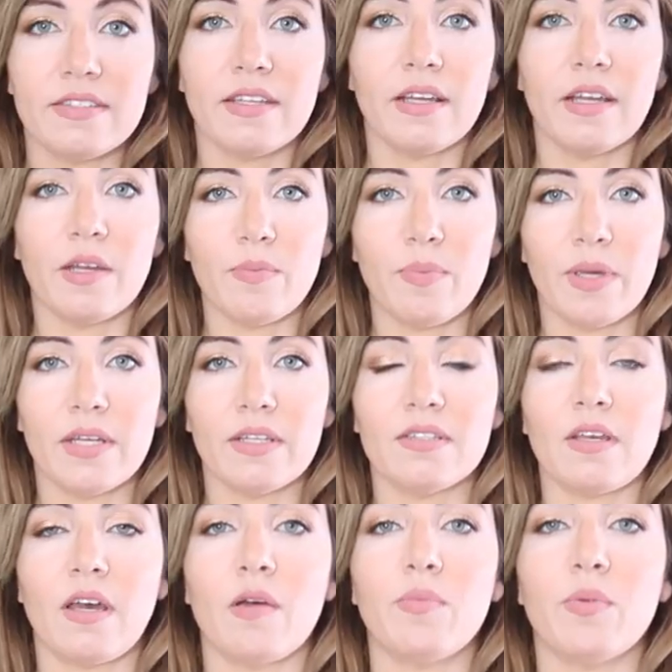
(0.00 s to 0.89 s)
Thing I
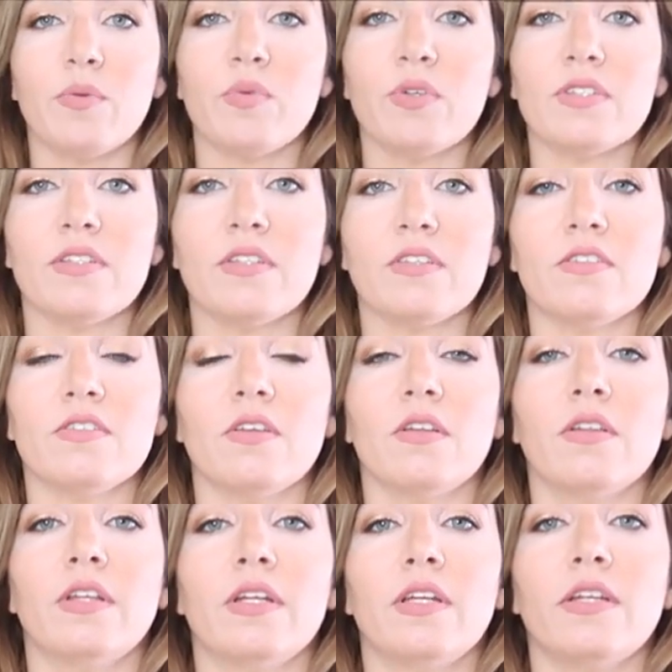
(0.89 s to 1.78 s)
picked up was this
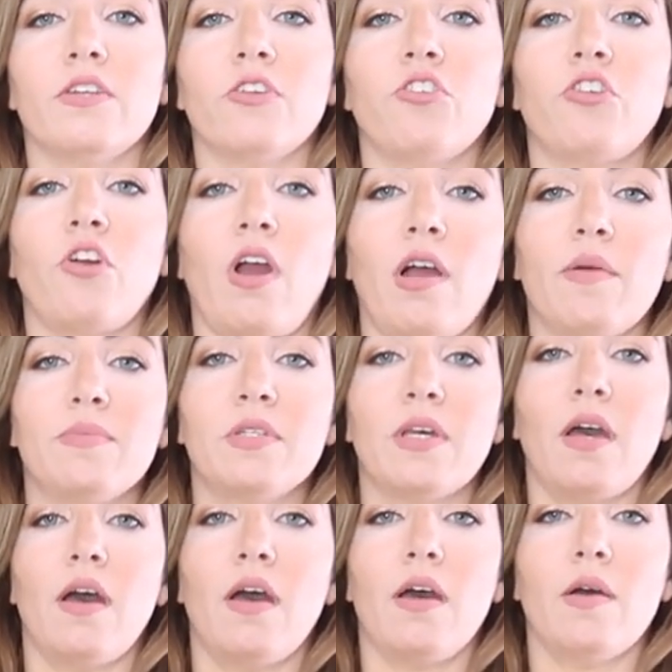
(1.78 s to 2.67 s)
linen crop
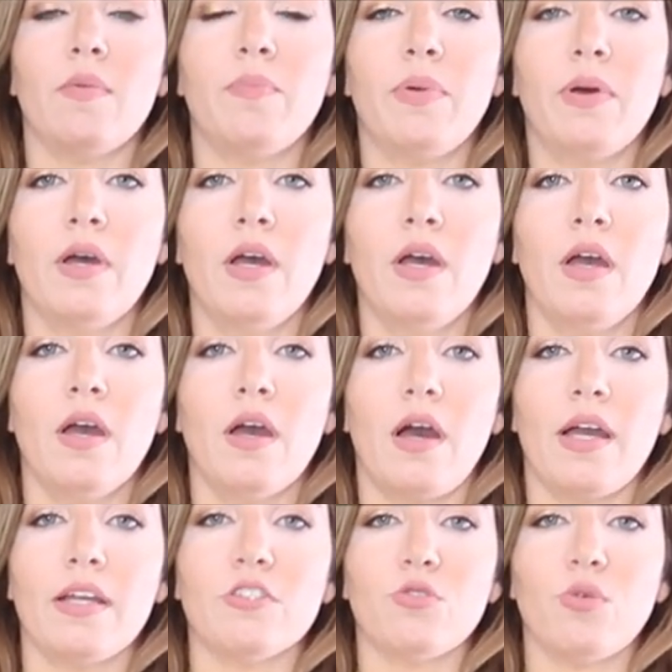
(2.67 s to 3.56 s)
top.
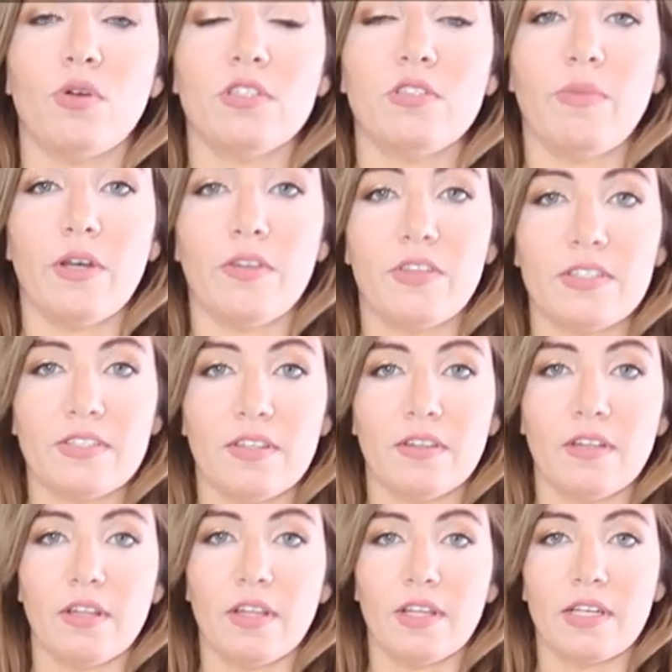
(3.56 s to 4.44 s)
I talked about this in
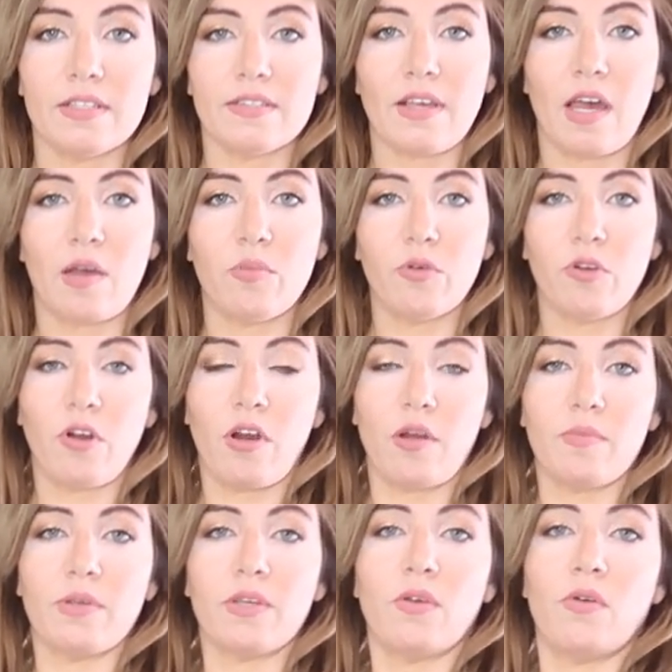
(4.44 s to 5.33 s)
the last
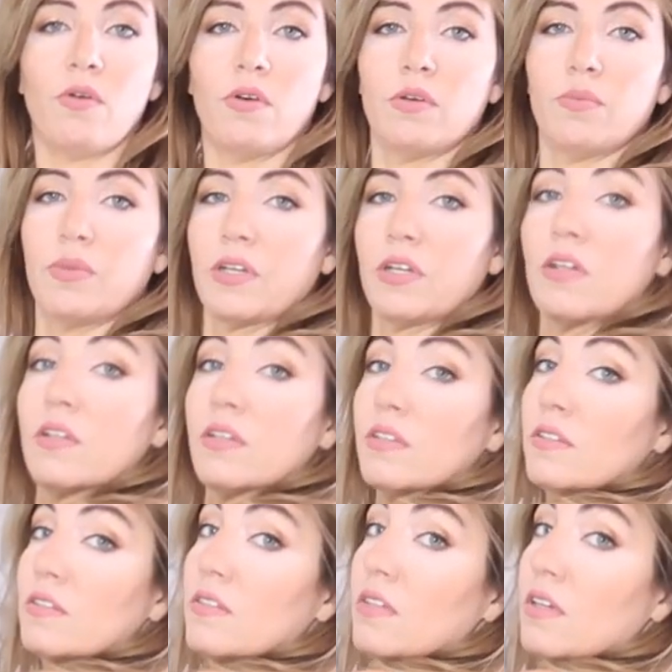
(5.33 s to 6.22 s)
Abercrombie haul
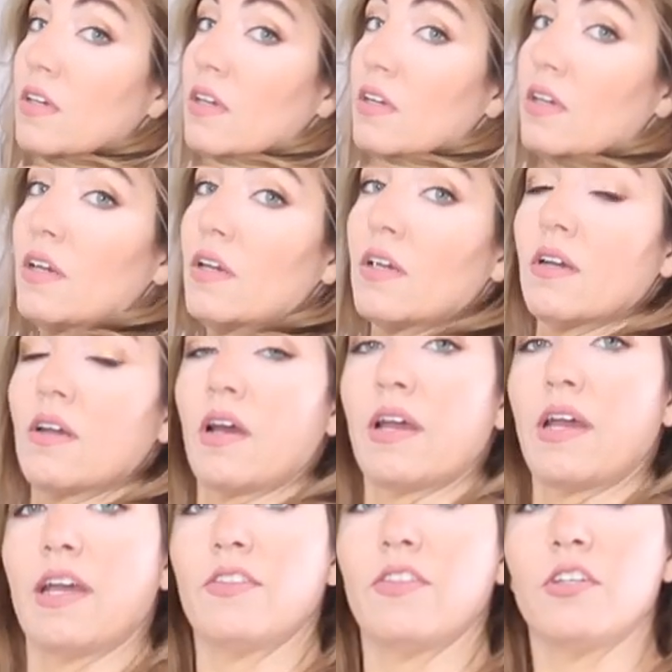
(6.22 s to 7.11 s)
because I
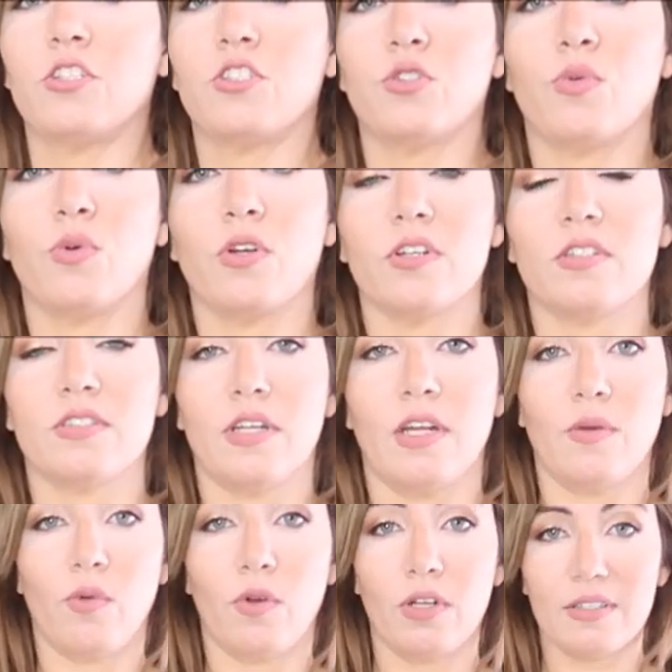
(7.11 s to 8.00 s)
had the shorts and
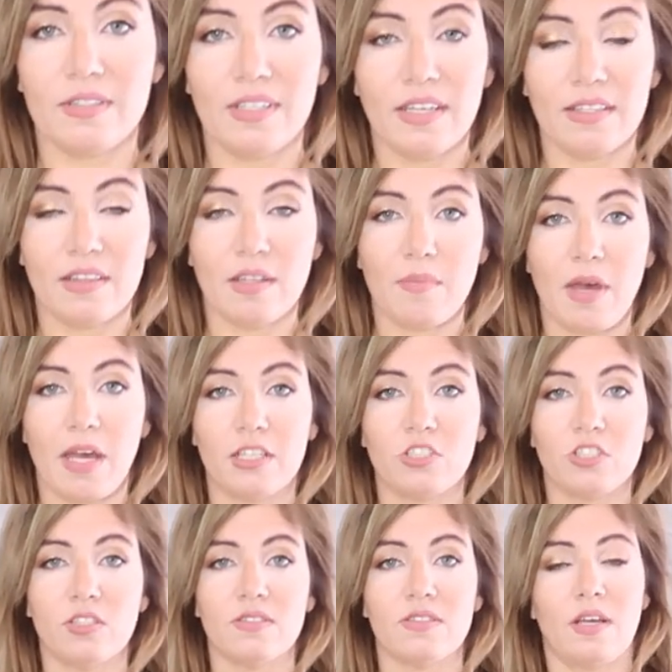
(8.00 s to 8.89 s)
I wanted to get the
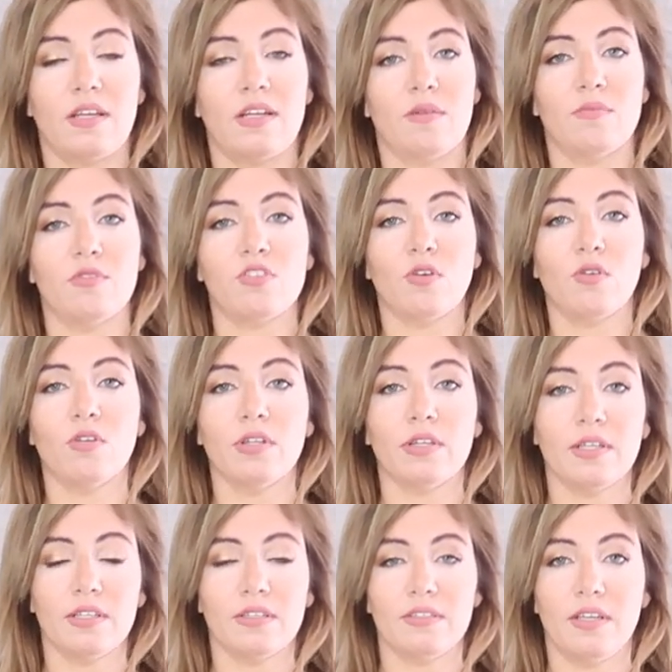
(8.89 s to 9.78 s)
matching set and I'm so
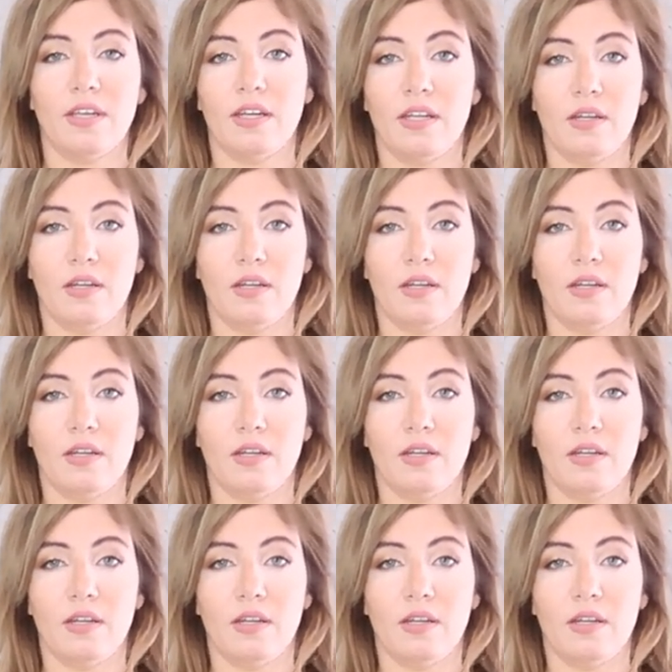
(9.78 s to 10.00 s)
glad I did.